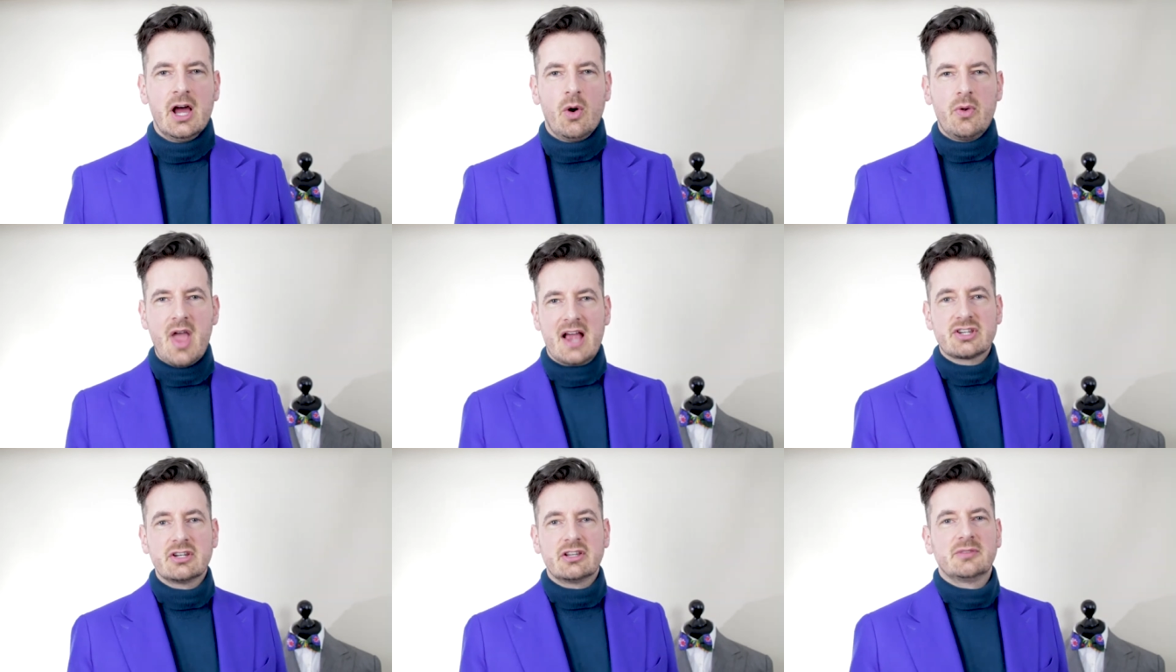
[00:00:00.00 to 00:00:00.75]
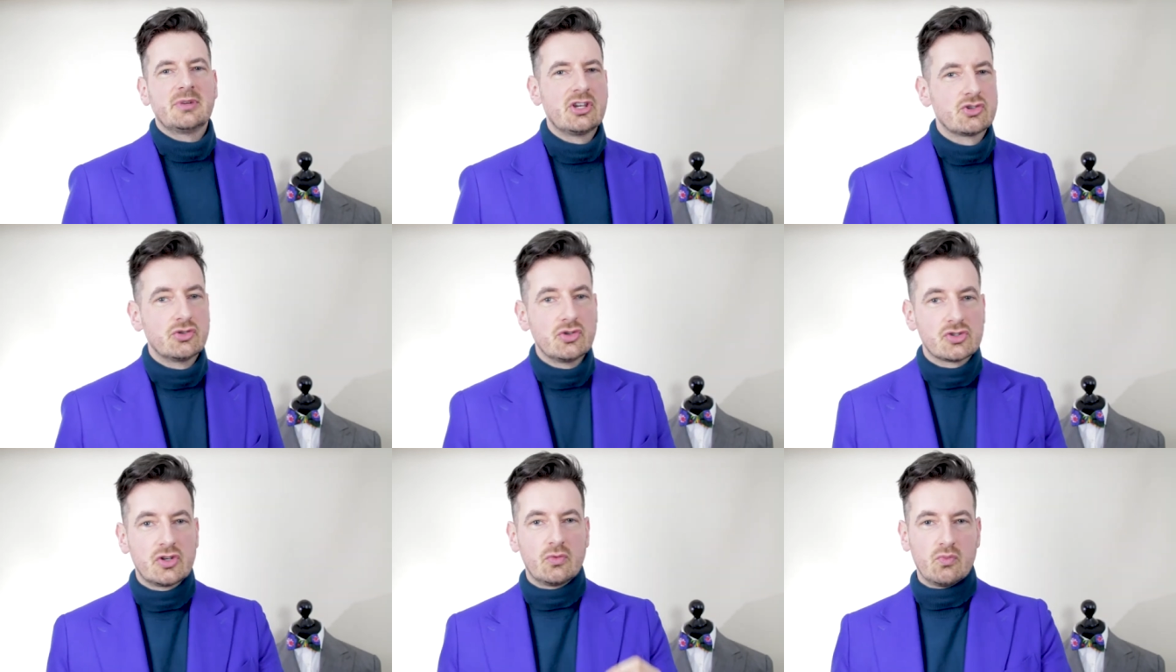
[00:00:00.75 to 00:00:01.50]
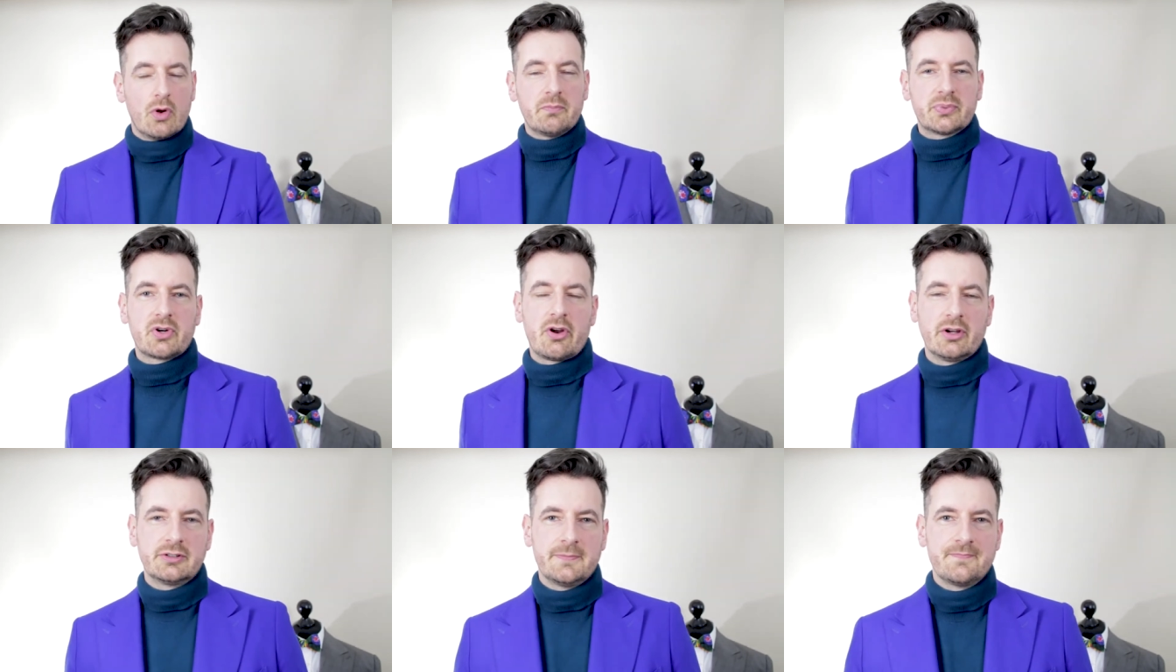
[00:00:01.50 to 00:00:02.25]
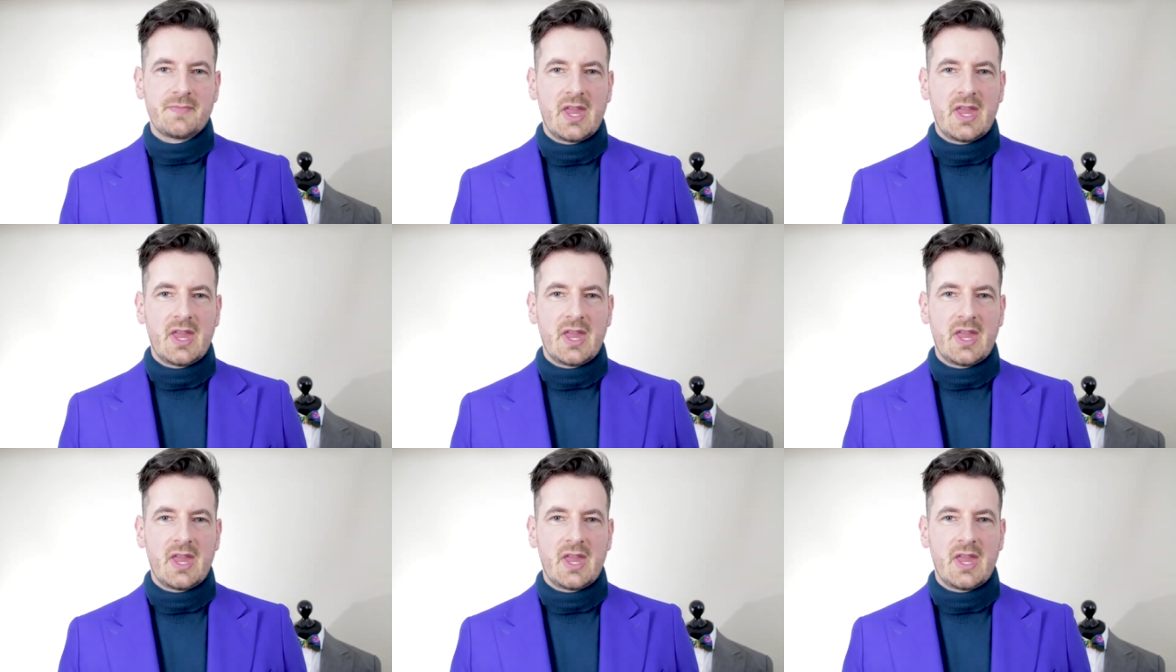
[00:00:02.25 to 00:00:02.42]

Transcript: we're actually going to be introducing one product